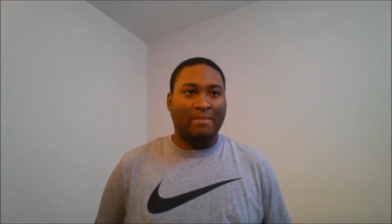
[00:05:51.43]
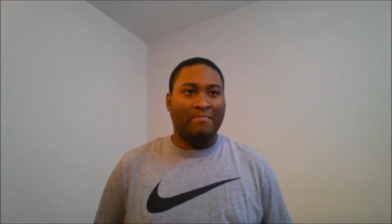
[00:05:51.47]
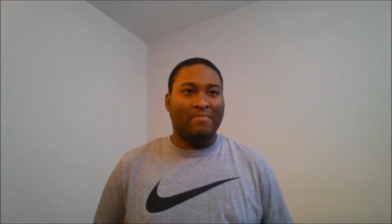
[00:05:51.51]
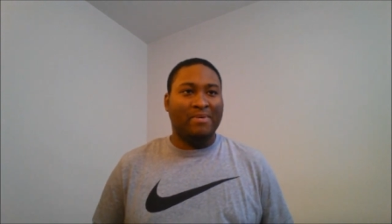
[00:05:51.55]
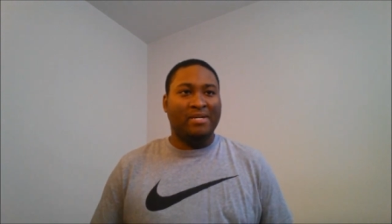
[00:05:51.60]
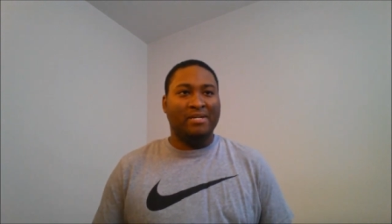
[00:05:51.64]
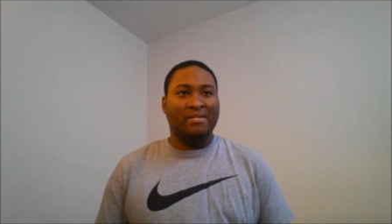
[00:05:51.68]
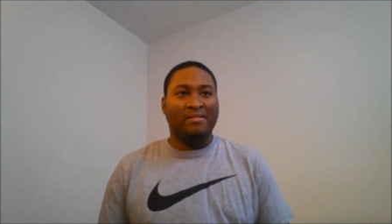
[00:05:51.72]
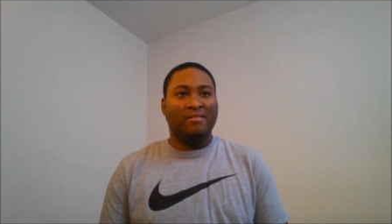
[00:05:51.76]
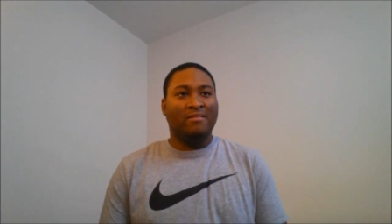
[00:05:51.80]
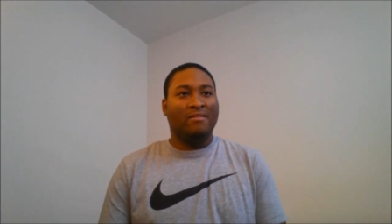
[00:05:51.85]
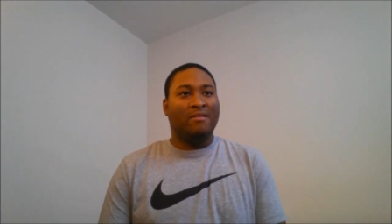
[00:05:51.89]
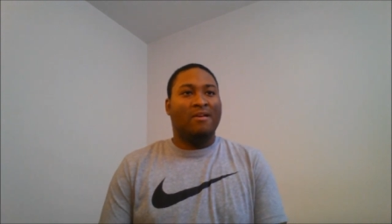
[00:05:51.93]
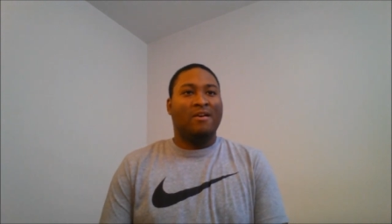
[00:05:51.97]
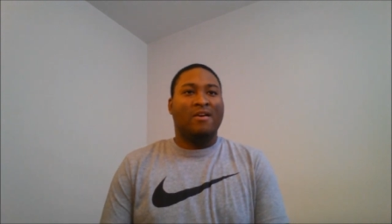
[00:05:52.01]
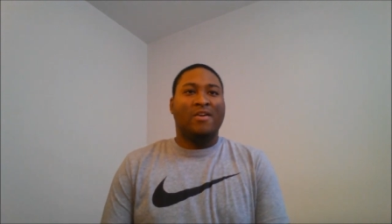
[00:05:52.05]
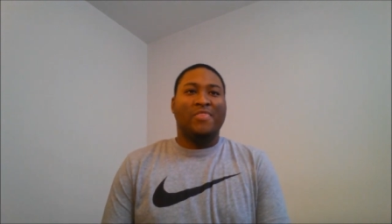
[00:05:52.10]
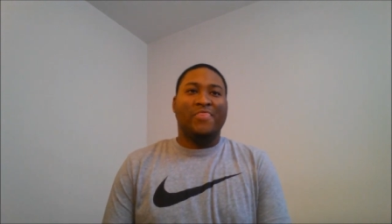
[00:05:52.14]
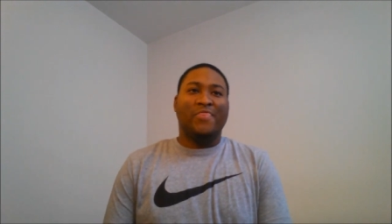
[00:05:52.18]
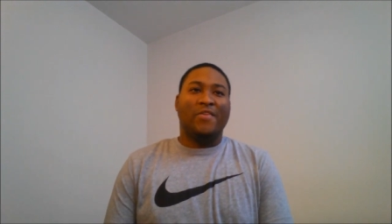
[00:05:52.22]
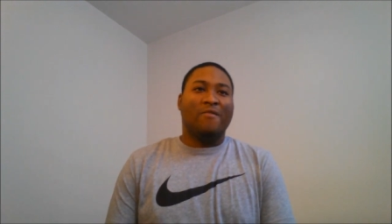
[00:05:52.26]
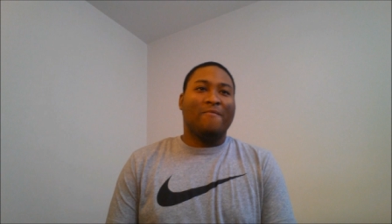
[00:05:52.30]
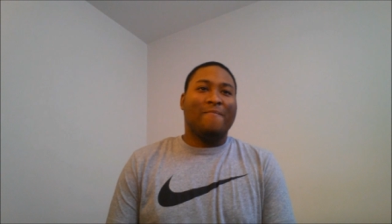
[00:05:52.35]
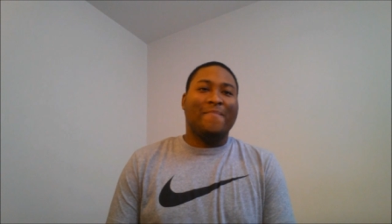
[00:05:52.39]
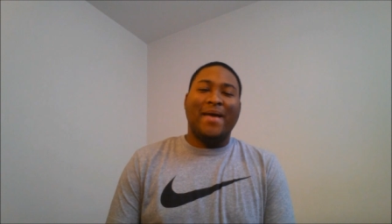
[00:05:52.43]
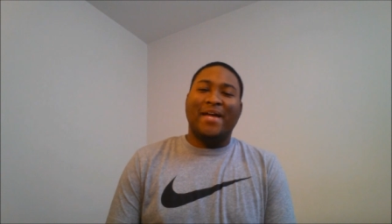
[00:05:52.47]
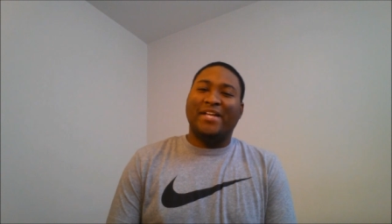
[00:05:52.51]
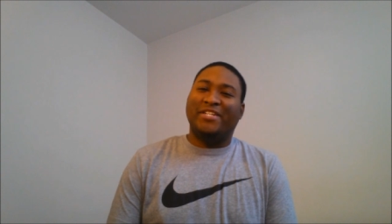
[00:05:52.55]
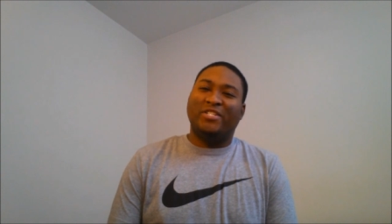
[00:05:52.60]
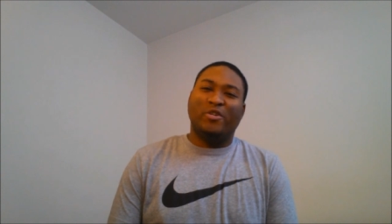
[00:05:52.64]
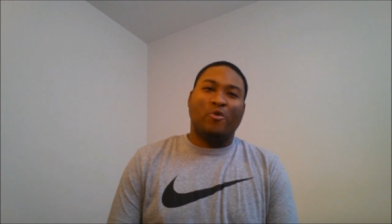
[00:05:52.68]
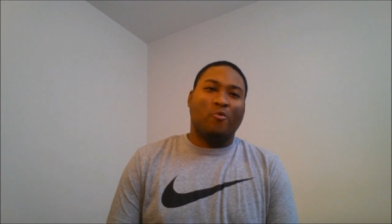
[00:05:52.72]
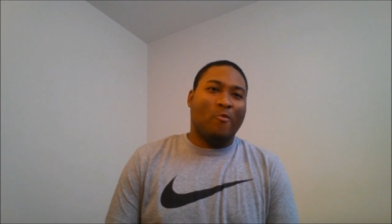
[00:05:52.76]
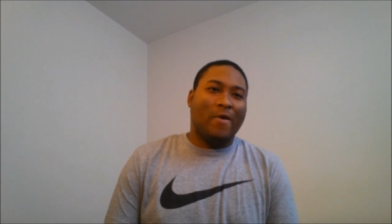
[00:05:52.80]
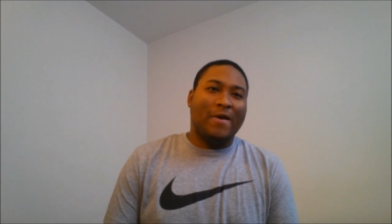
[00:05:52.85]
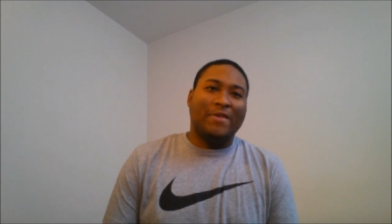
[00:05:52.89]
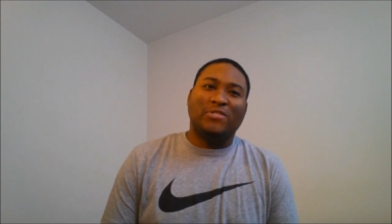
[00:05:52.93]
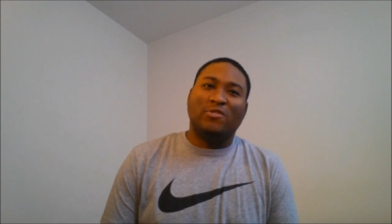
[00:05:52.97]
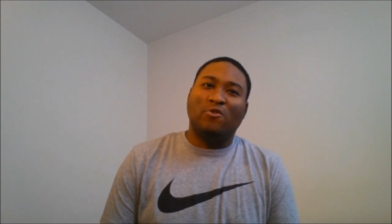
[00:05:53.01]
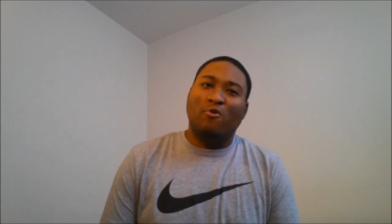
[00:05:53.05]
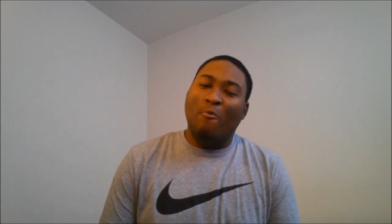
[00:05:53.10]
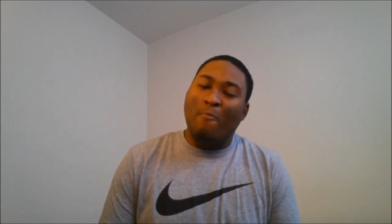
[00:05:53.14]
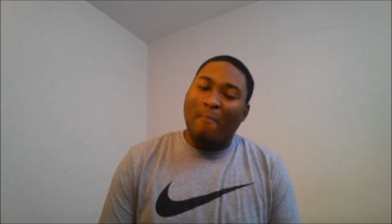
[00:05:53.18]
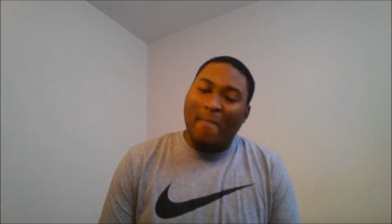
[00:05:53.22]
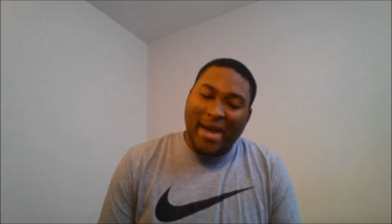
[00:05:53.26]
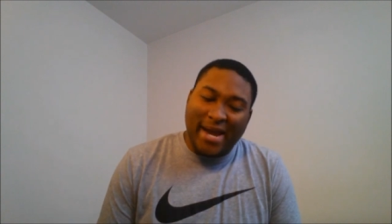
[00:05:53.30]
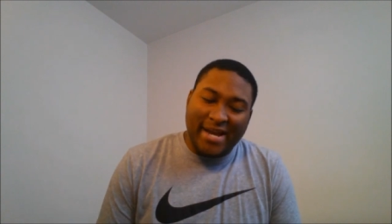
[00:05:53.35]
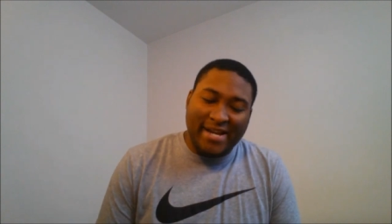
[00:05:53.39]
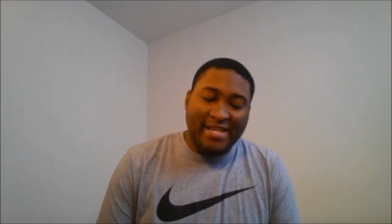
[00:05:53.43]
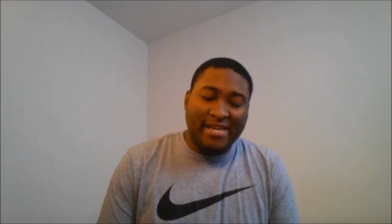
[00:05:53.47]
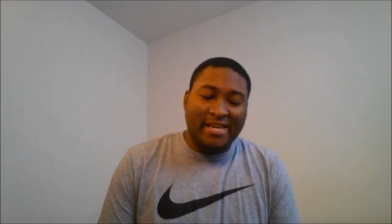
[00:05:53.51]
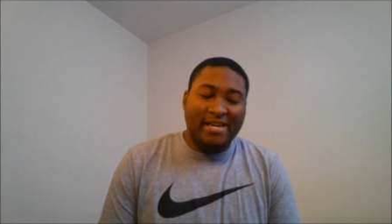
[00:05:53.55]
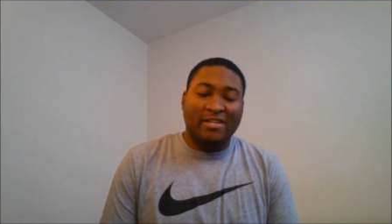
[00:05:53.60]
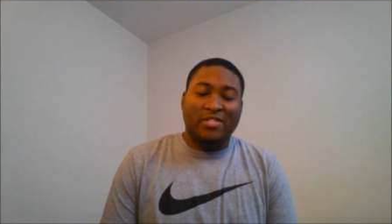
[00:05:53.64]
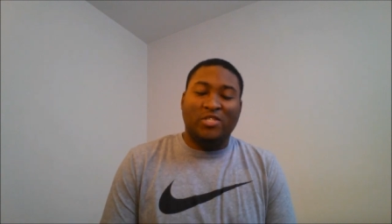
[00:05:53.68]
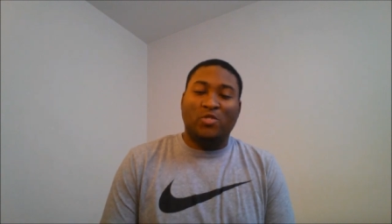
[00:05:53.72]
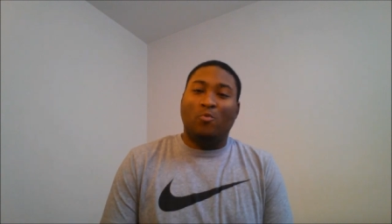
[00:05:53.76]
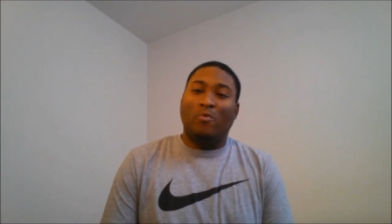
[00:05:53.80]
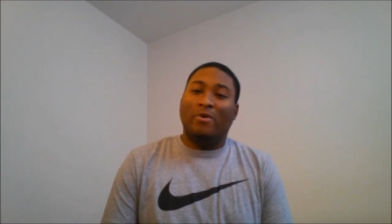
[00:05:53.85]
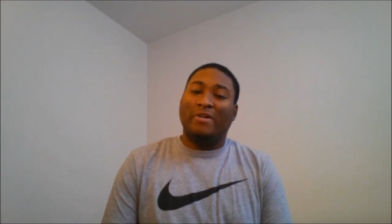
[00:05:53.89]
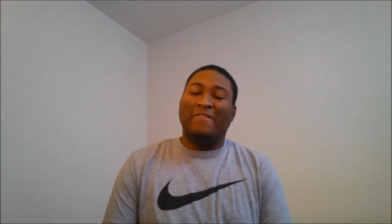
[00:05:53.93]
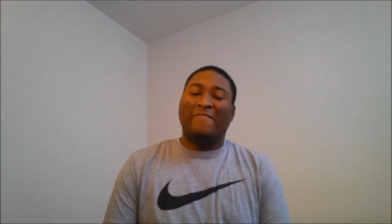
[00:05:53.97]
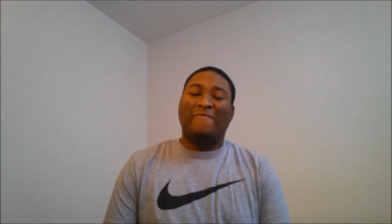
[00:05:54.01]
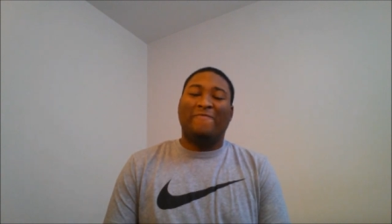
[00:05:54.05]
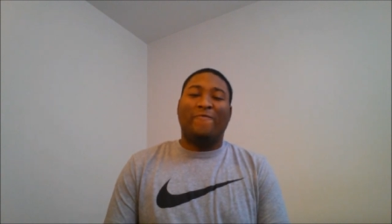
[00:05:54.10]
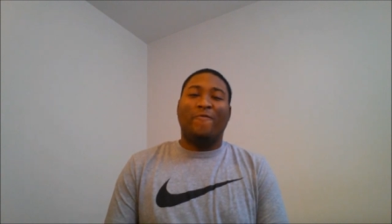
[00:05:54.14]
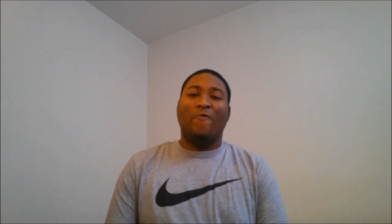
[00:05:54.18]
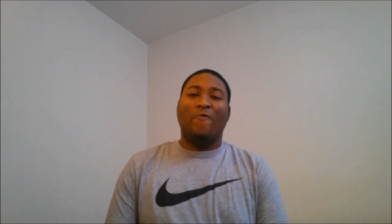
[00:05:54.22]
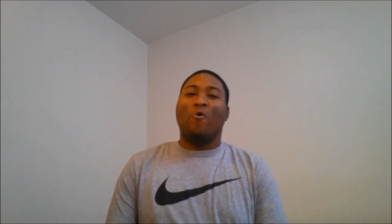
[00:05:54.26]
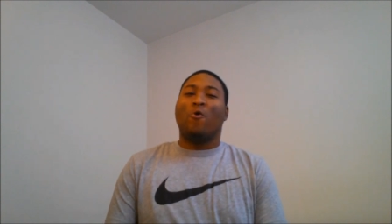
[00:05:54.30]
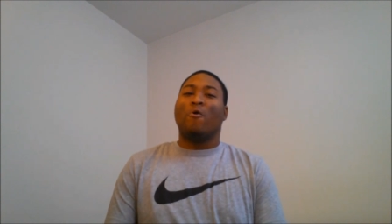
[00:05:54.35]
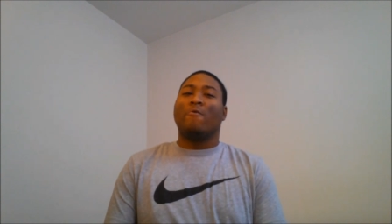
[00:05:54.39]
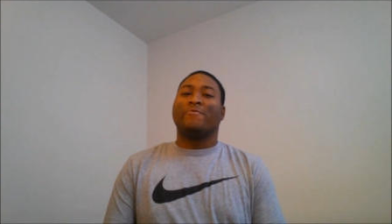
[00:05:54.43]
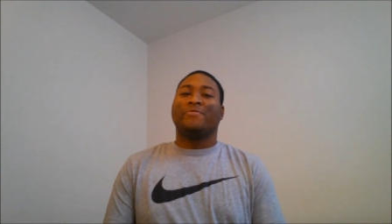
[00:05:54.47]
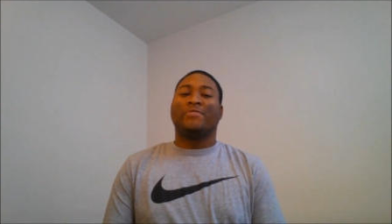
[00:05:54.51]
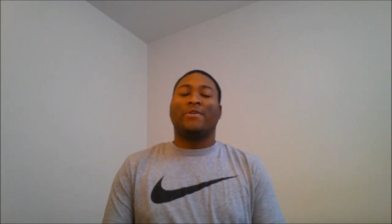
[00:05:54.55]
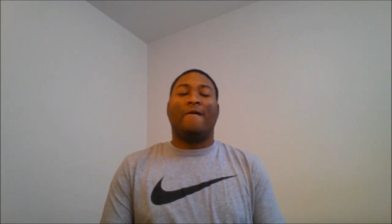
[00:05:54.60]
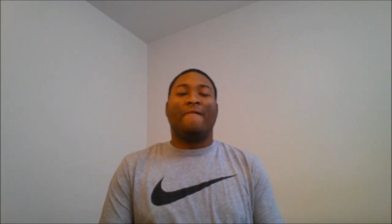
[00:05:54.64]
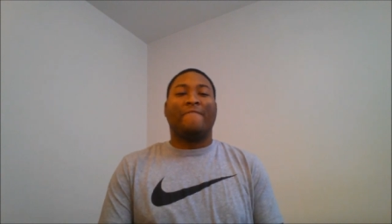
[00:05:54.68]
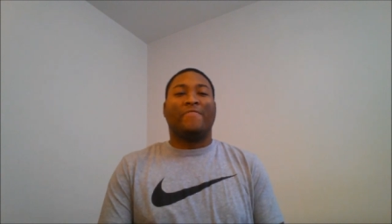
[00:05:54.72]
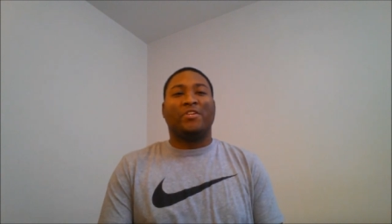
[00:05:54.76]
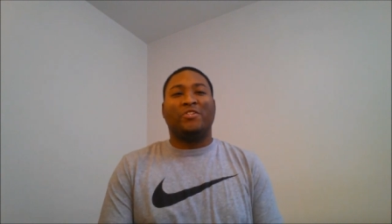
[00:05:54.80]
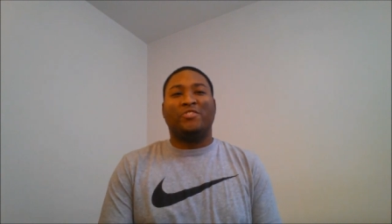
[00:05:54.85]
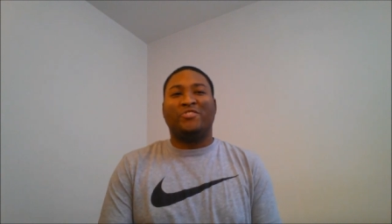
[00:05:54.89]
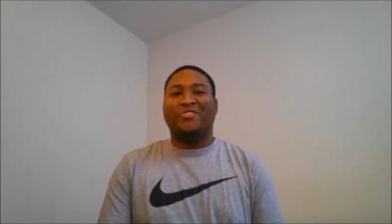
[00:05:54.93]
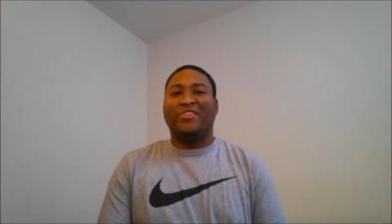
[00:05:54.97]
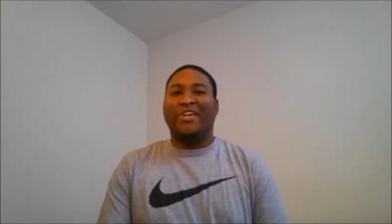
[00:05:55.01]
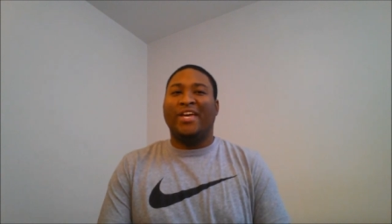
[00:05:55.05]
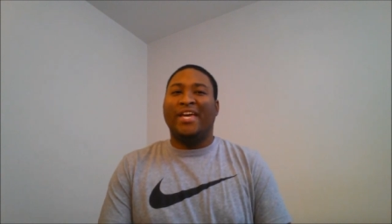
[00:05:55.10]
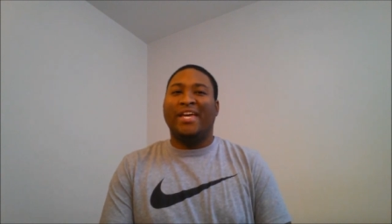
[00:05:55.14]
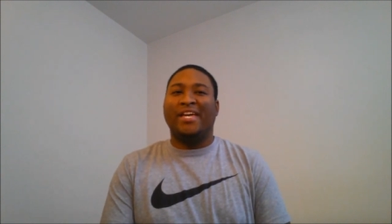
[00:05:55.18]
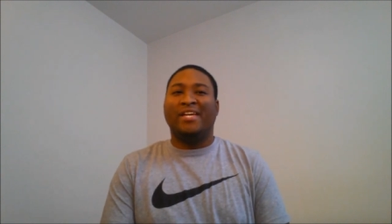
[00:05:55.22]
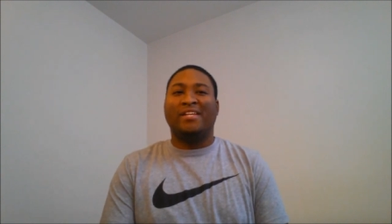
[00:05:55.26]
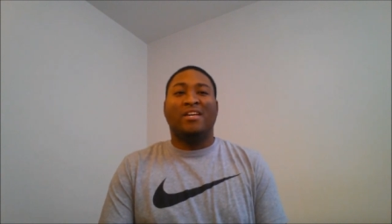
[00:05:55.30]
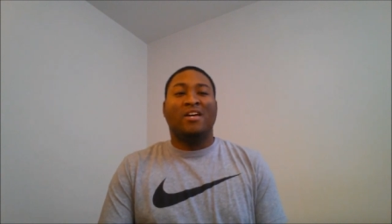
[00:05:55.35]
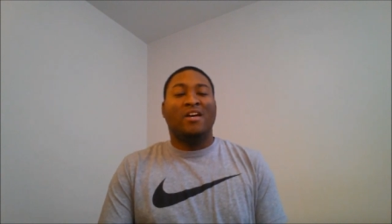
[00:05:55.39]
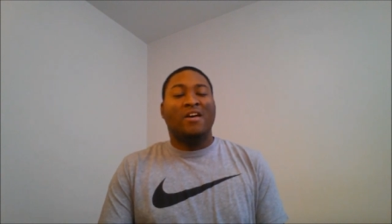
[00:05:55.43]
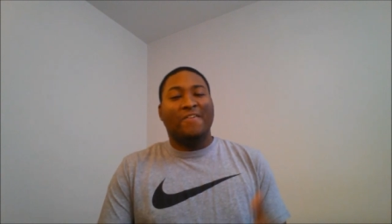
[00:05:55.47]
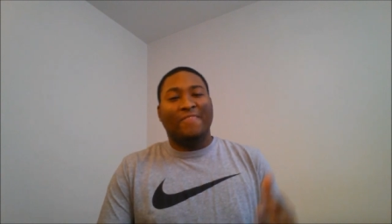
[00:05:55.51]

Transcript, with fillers: I mean, their match at WrestleMania twenty-four was off the chain.